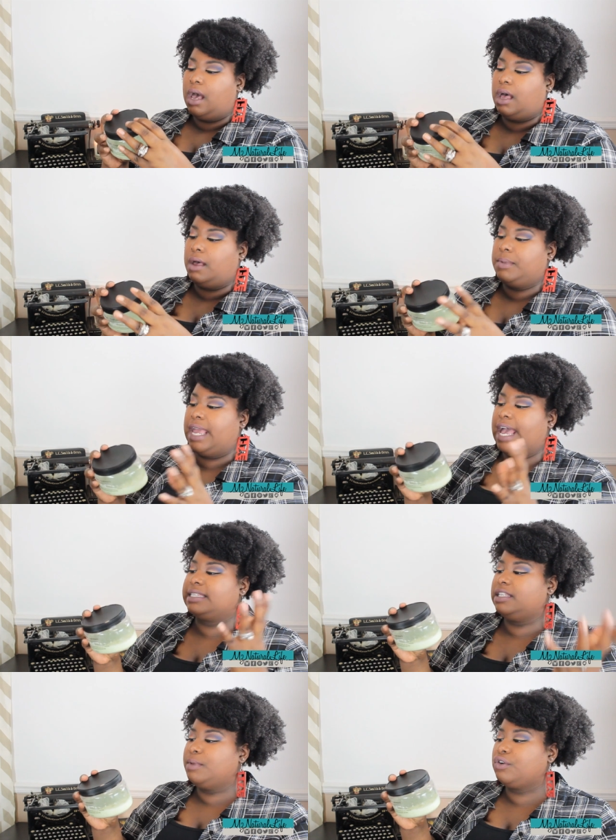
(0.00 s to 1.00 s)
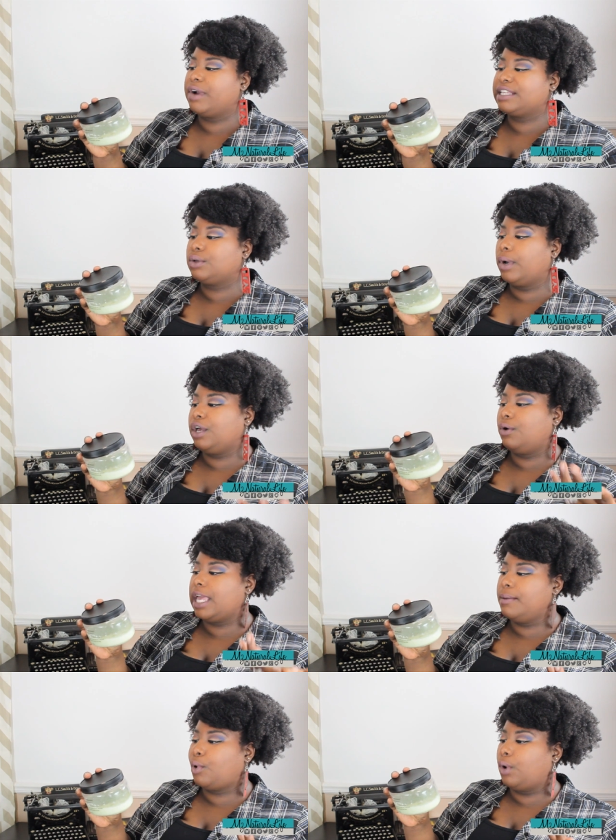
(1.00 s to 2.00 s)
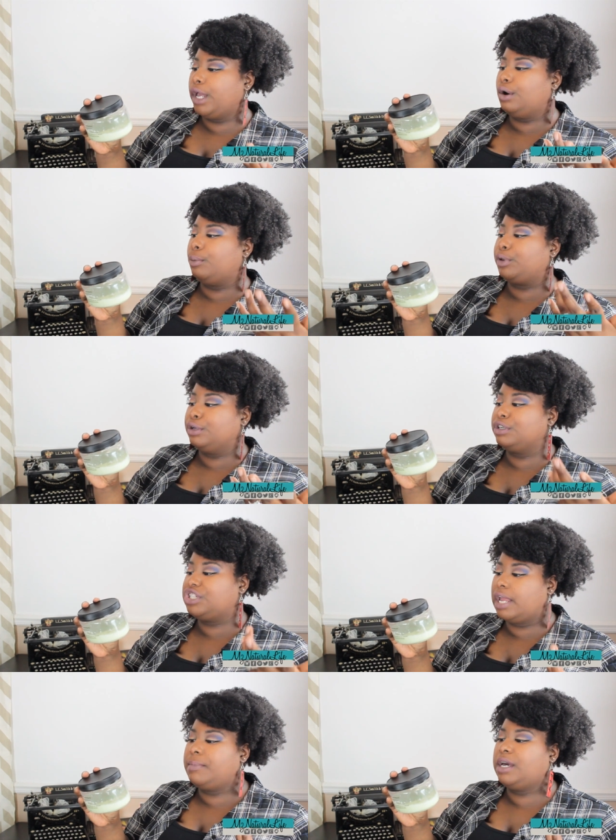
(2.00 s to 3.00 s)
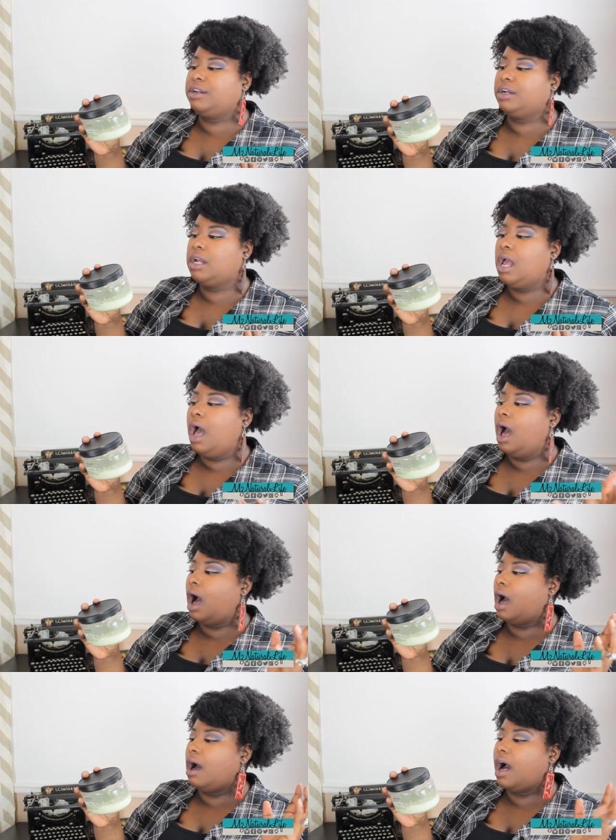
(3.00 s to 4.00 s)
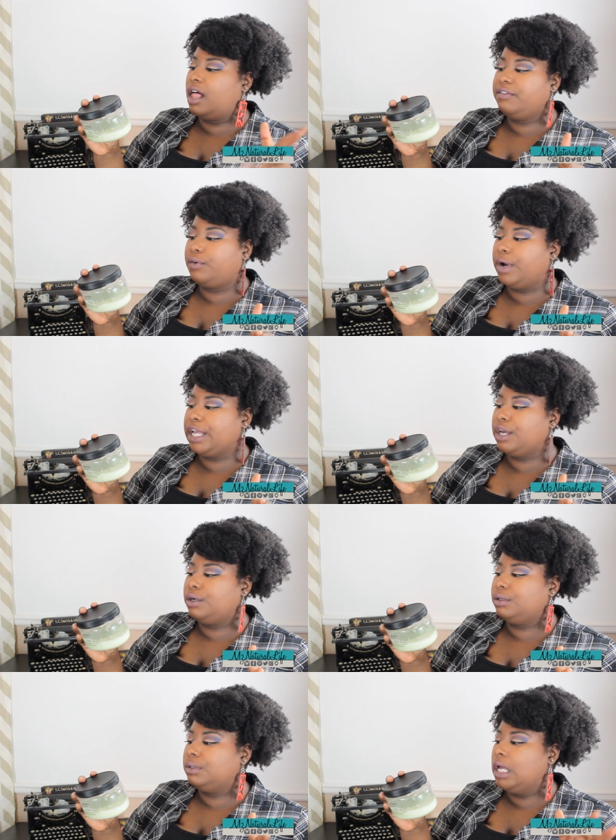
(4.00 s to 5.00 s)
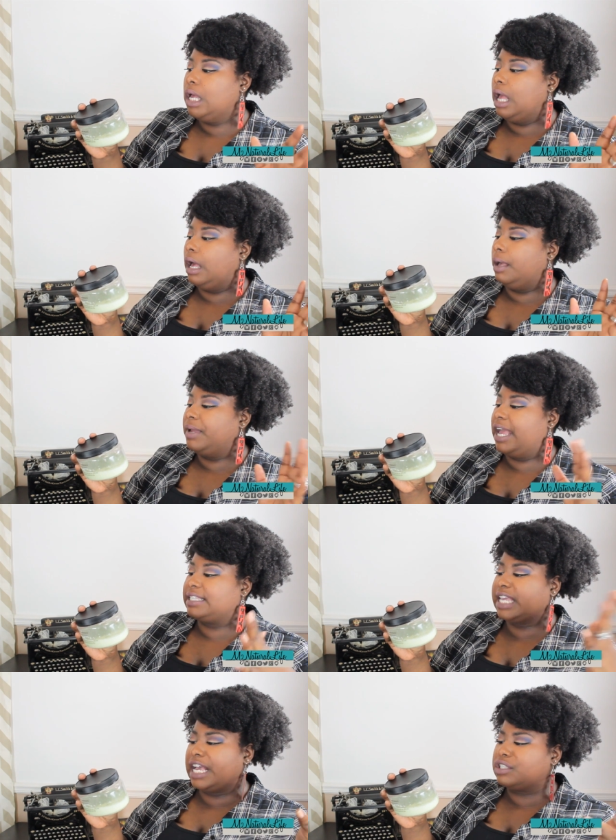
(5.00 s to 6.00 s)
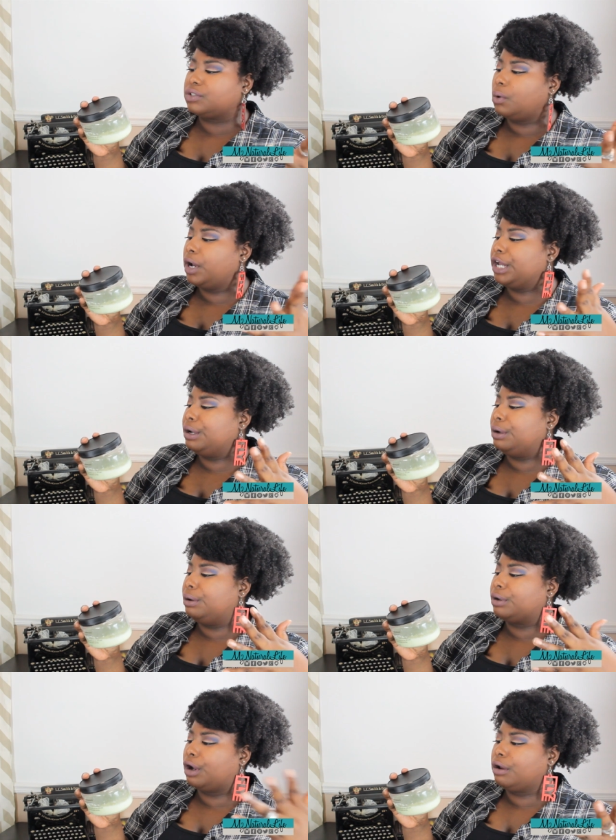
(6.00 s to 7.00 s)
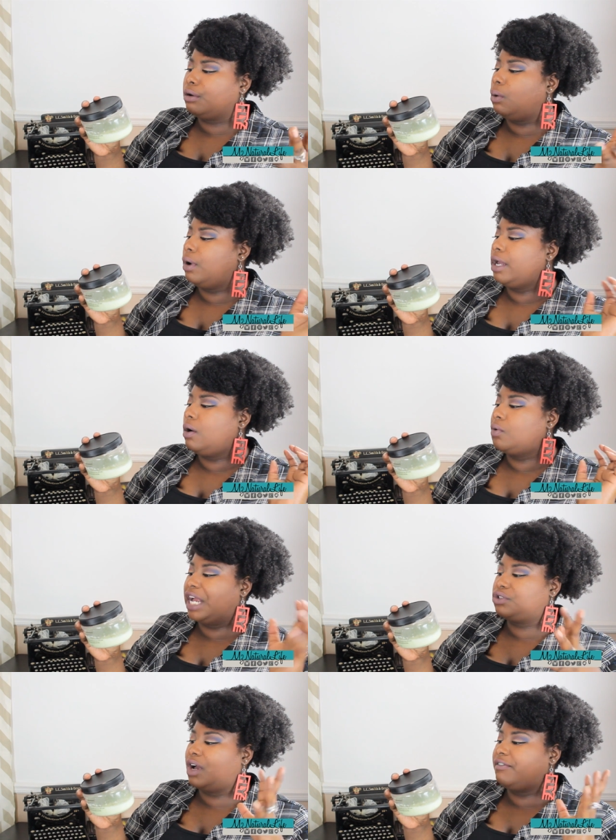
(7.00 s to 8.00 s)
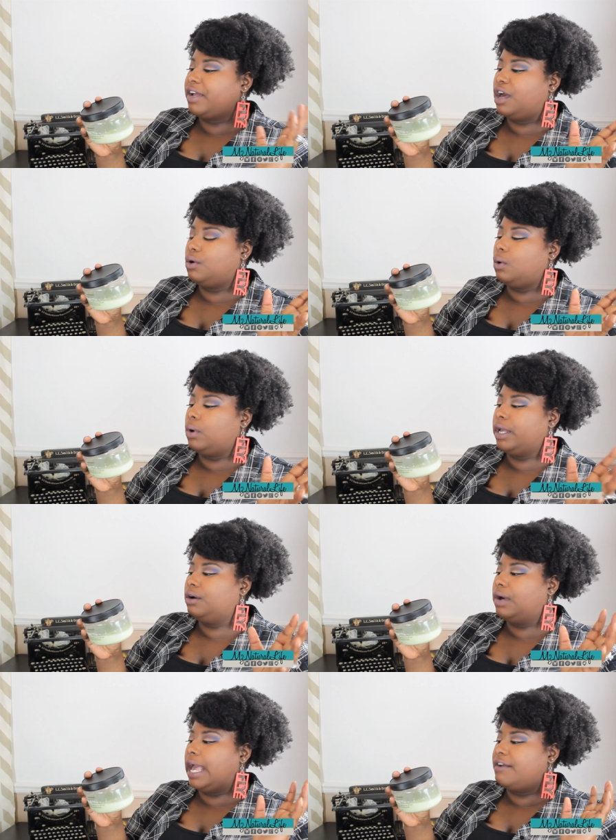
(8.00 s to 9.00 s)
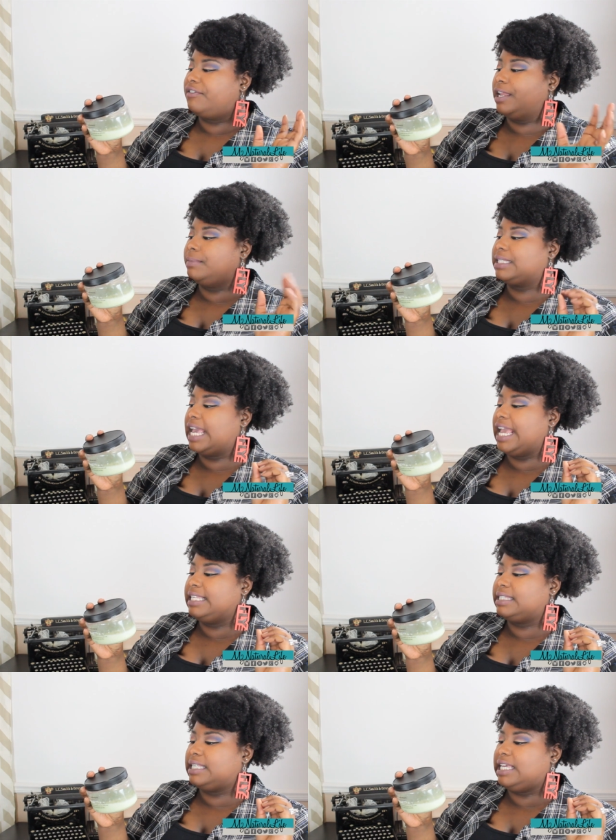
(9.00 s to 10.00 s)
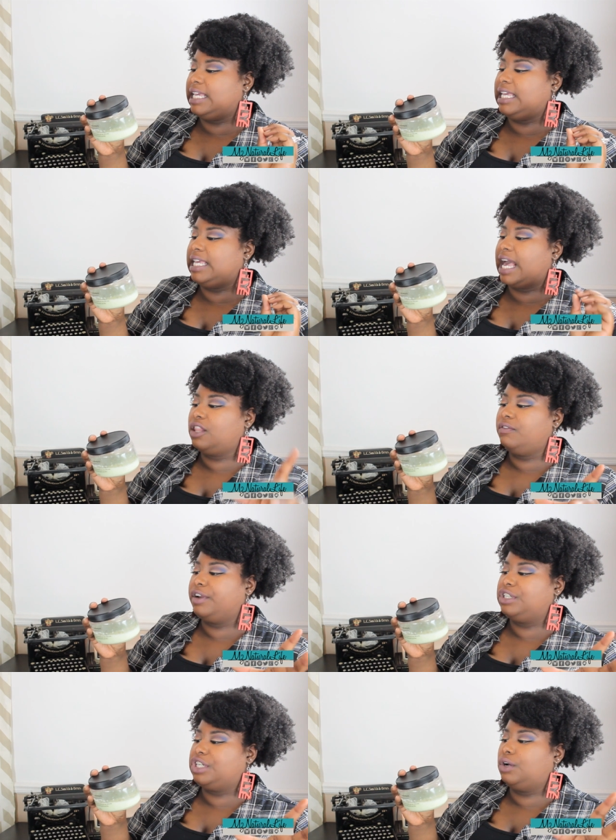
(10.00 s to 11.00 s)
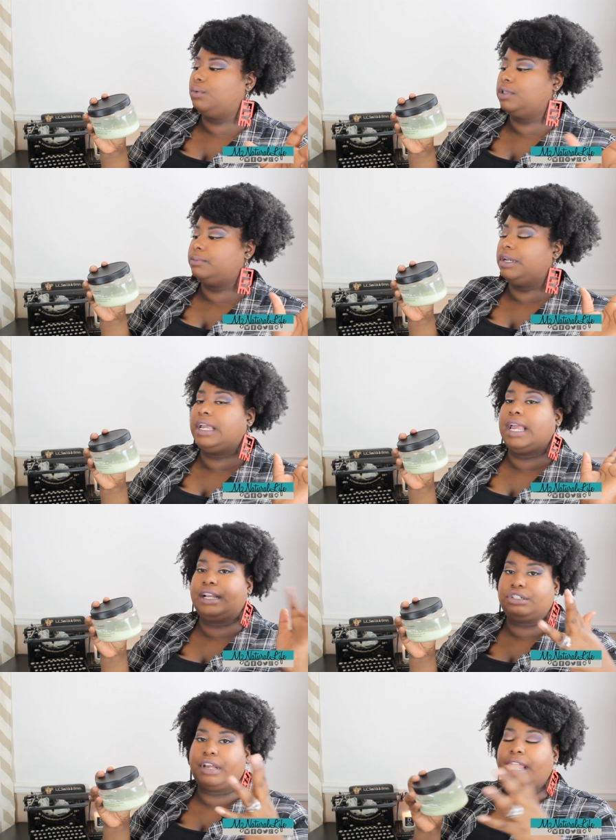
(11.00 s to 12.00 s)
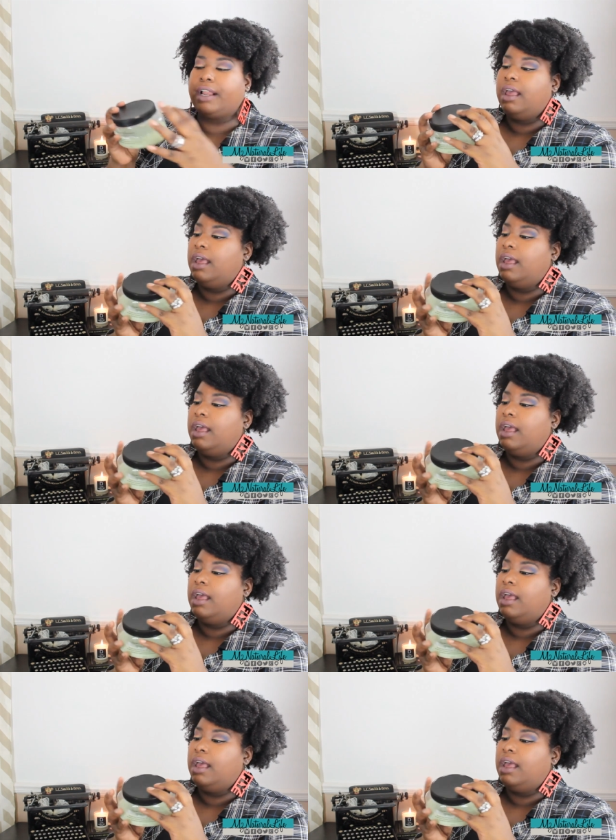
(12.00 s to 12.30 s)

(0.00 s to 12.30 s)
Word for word: um, it has lemongrass oil, hemp oil, pure shea butter, uh, olive oil, um, it has castor oil, kernel oil, natural avocado oil, vitamins A, C, E, aloe vera gel, rosemary extract,